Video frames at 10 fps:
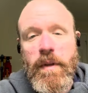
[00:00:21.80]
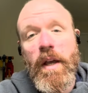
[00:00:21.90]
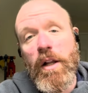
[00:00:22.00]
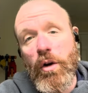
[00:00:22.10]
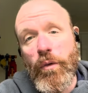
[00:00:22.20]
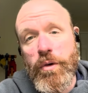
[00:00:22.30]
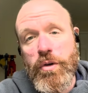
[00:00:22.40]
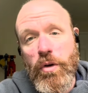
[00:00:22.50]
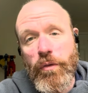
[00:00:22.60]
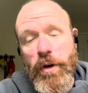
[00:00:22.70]
Hello everyone,
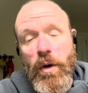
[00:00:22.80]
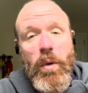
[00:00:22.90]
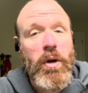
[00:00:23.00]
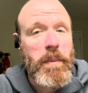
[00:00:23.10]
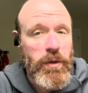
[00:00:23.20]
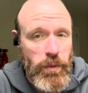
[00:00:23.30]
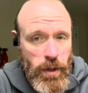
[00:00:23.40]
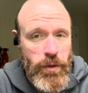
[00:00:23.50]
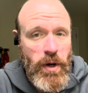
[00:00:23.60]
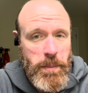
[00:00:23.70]
Kurt Holtfreter here and welcome back to
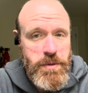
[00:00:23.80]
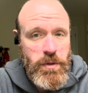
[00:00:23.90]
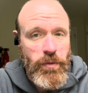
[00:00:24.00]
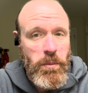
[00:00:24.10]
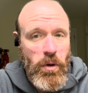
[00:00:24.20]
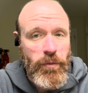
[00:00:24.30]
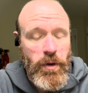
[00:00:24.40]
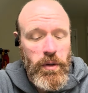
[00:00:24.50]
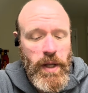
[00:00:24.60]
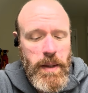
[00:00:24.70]
another episode from
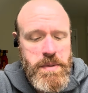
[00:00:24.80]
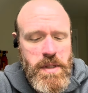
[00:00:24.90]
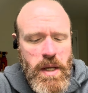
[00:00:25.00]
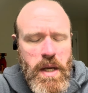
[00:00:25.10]
Holtfreter Labs.